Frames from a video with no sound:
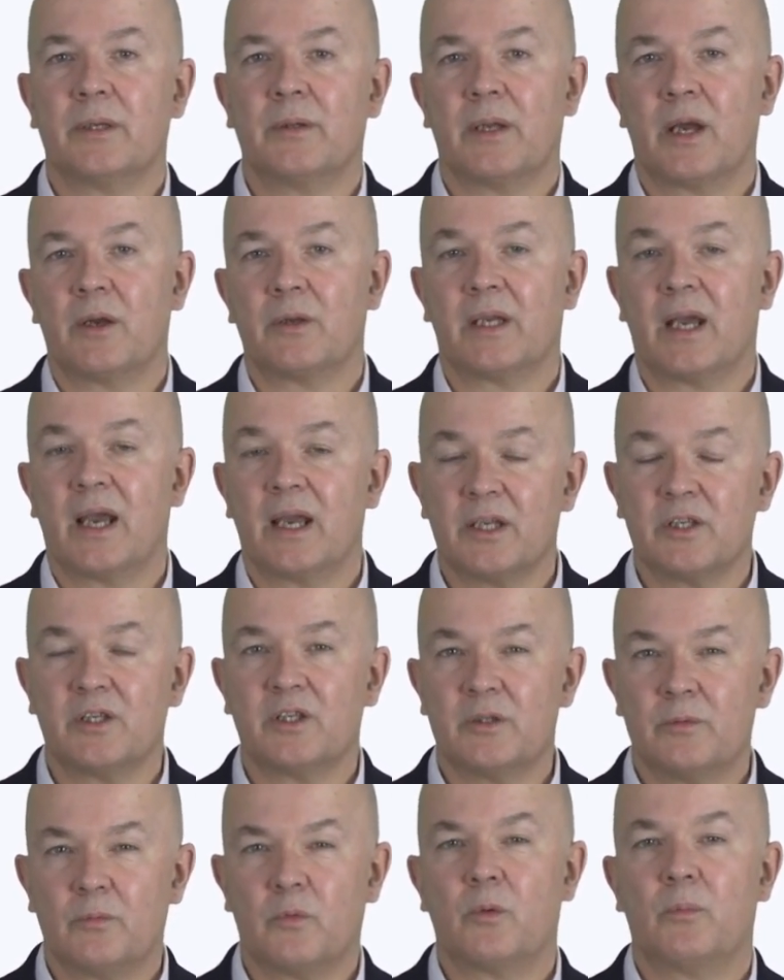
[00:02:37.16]

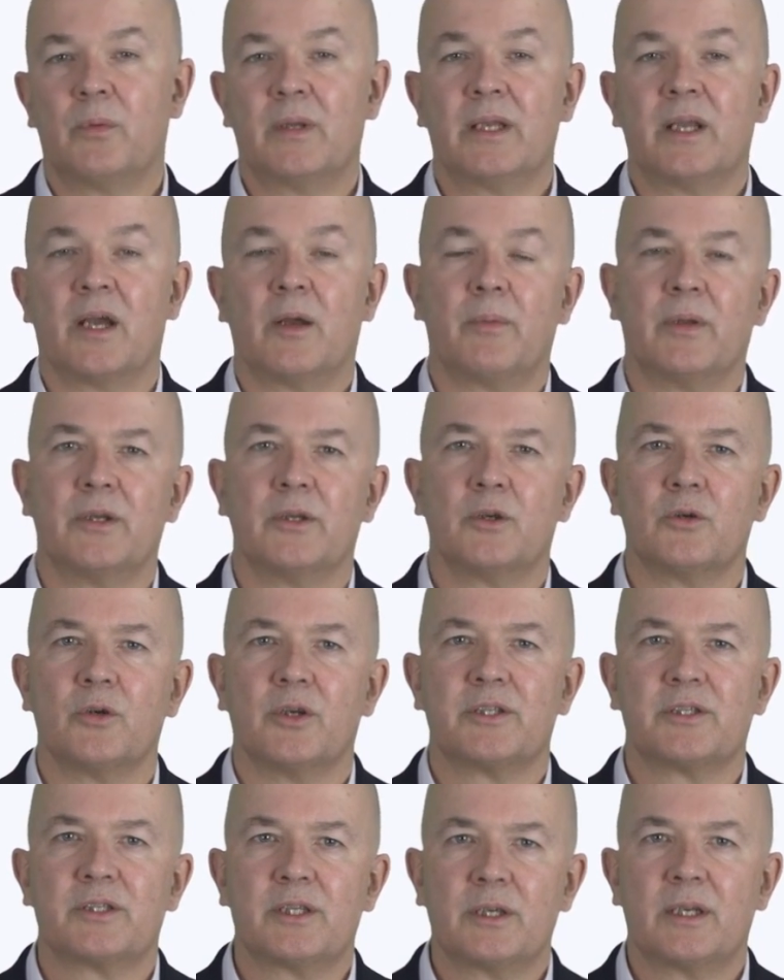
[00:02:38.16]
Location will become
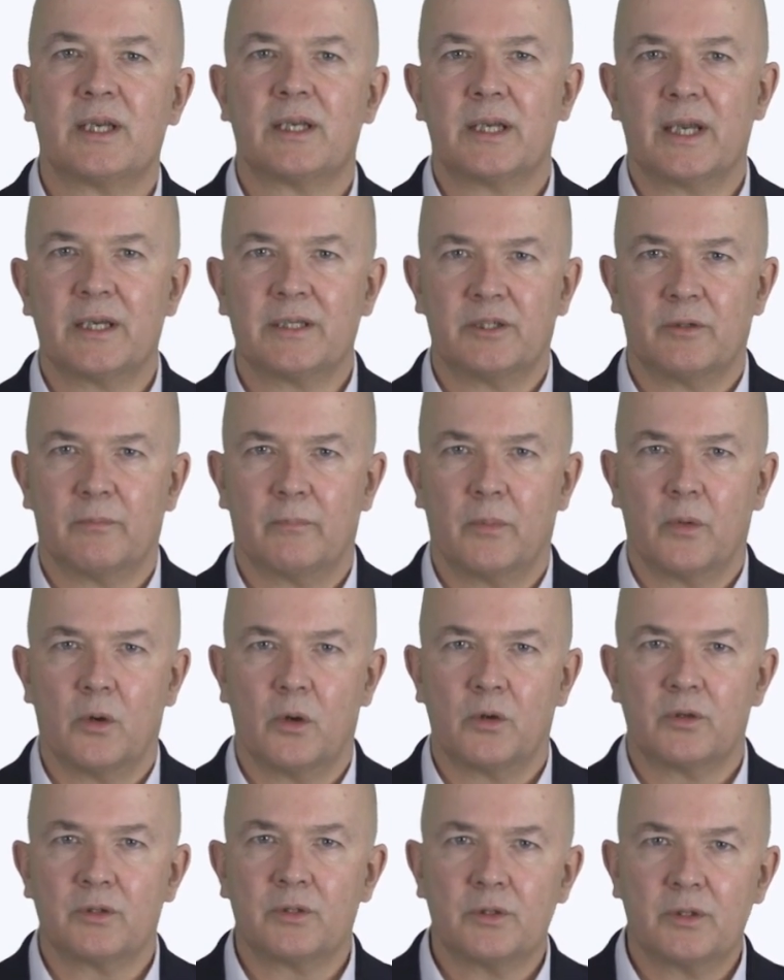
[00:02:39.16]
increasingly less
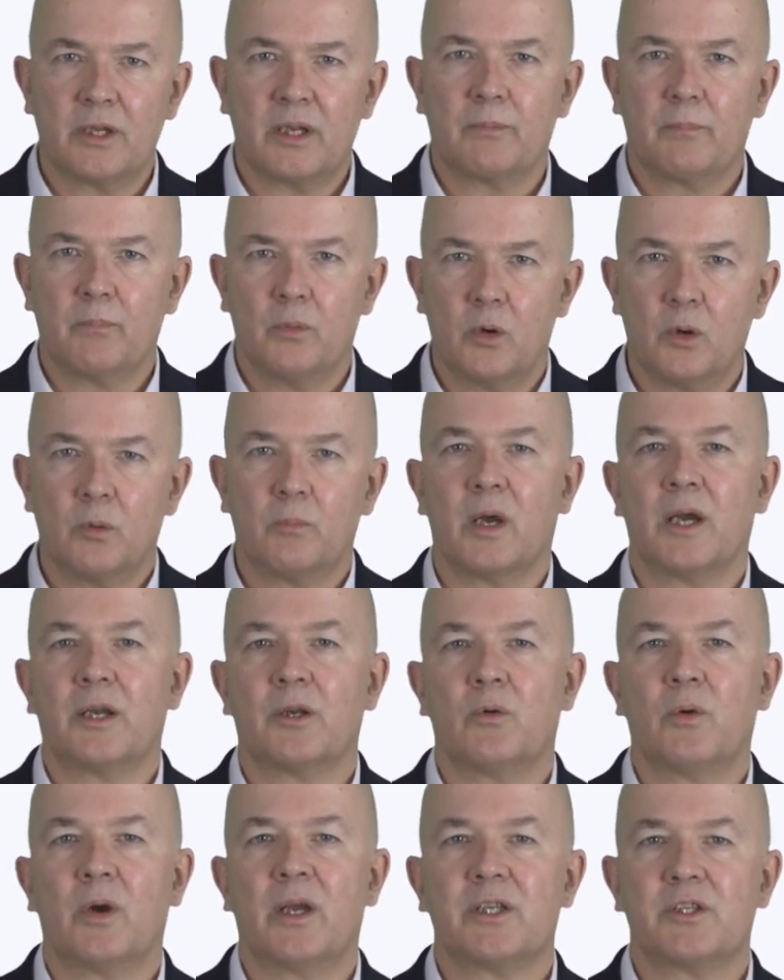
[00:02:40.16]
important and more
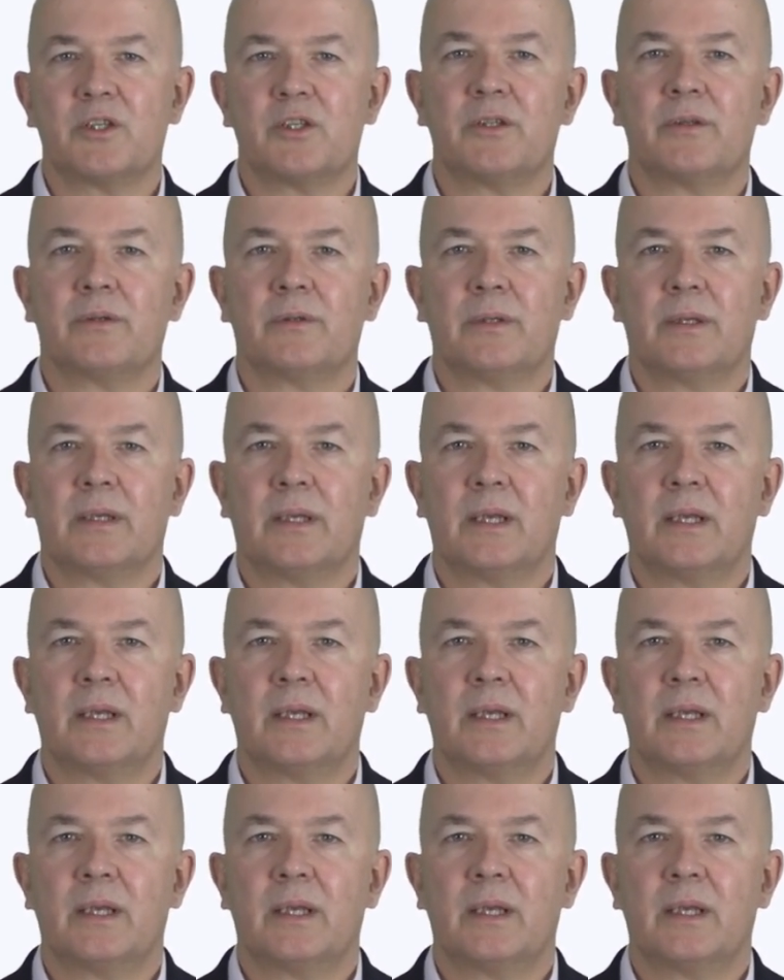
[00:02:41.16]
migration